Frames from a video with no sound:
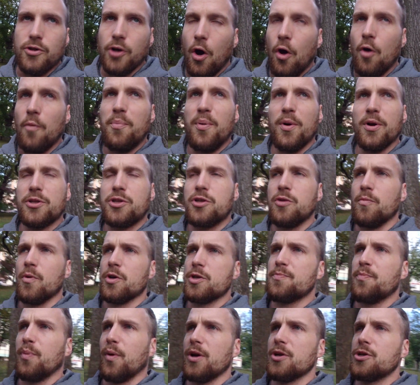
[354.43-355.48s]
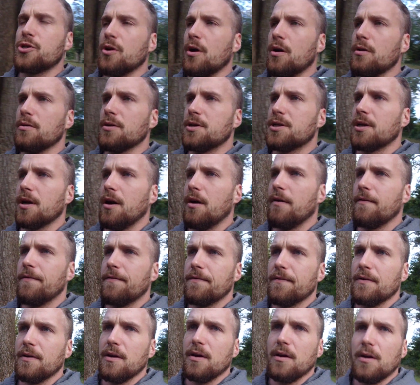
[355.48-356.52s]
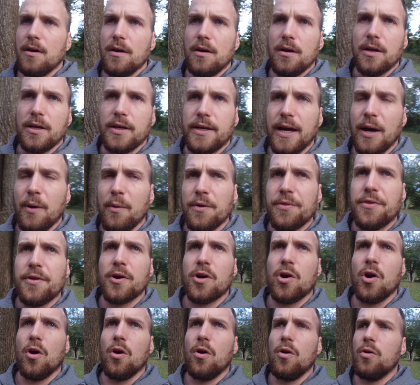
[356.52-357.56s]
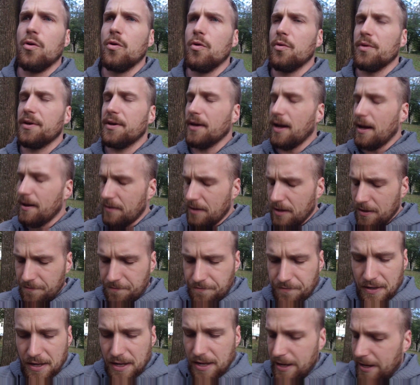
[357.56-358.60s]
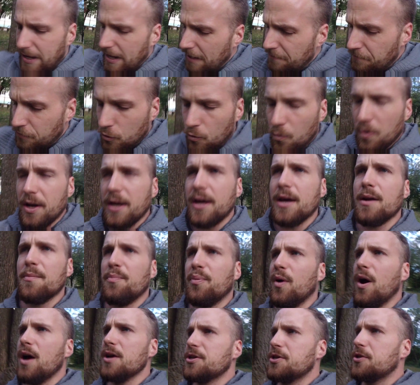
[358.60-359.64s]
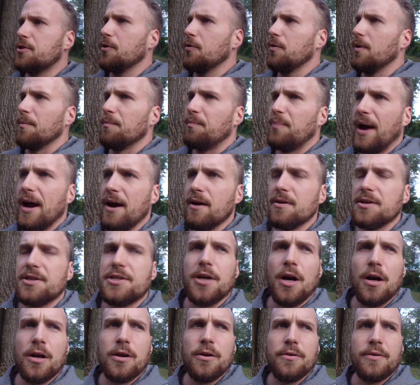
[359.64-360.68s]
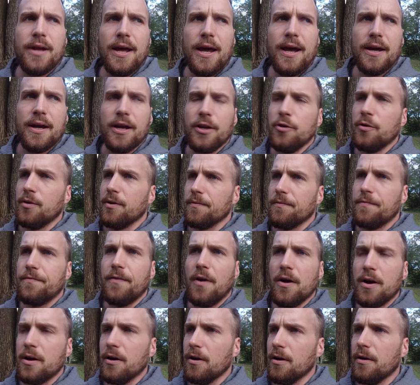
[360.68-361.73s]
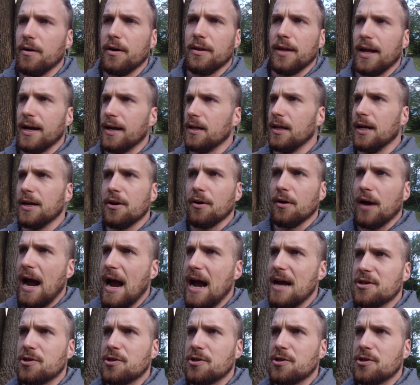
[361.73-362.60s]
Don't put too much pressure on yourself. Get with a girl who, if you want to get a prostitute and pay her to suck your dick and you can fuck her and like lick her